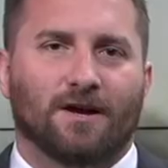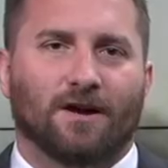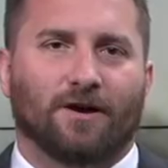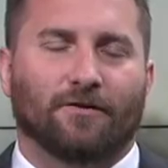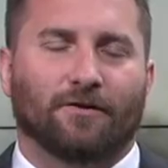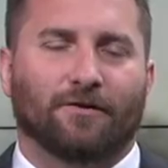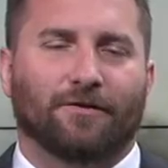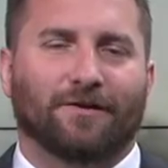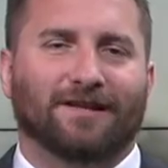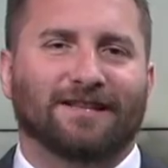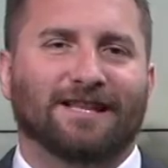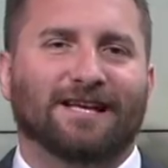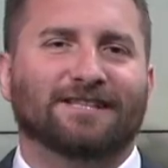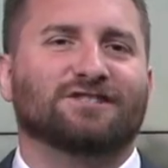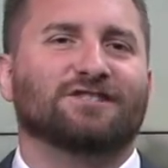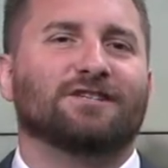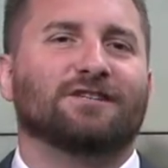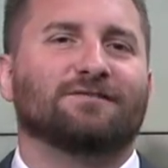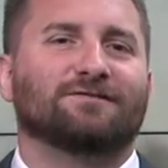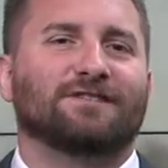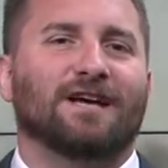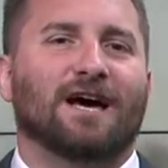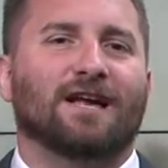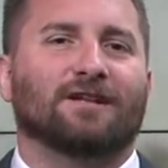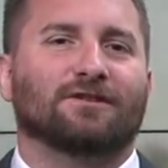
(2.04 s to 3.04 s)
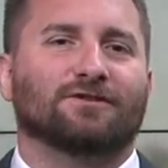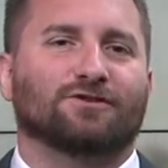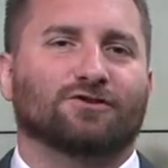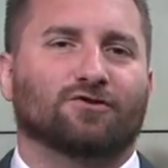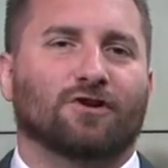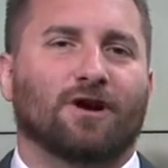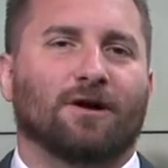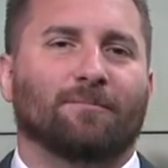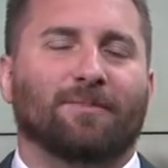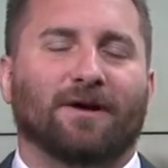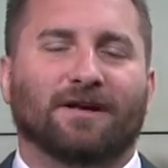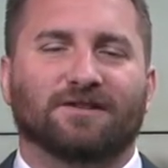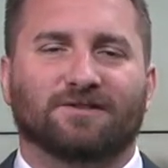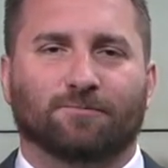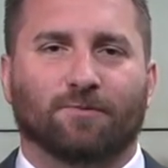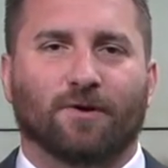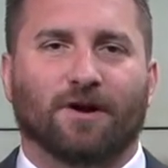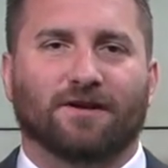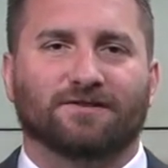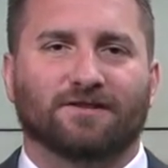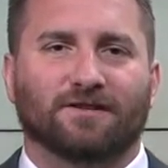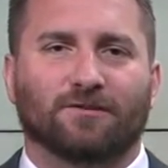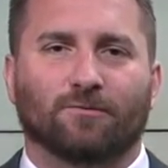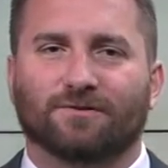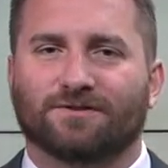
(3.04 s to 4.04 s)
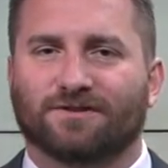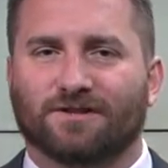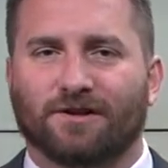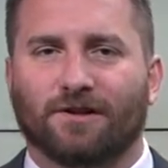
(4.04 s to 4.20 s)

Although the election of Donald Trump as president was